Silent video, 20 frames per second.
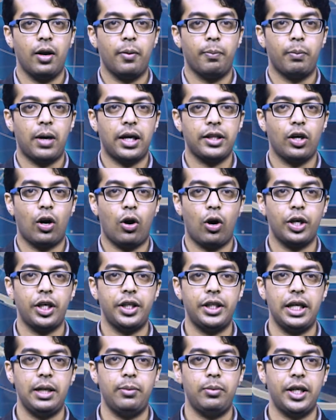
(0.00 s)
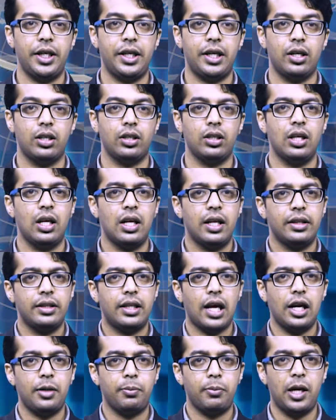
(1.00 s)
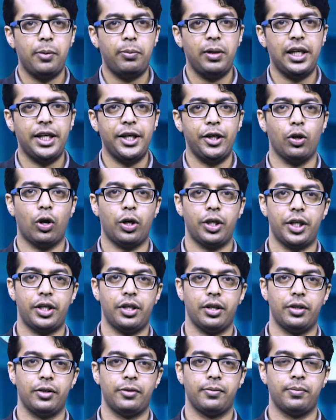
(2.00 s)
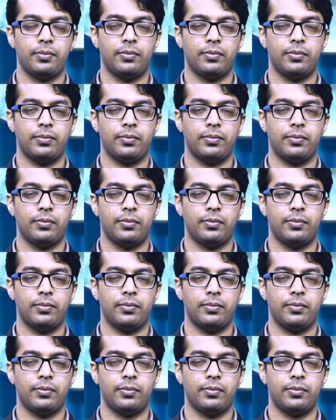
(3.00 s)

by the audit team leader that may be lead auditor.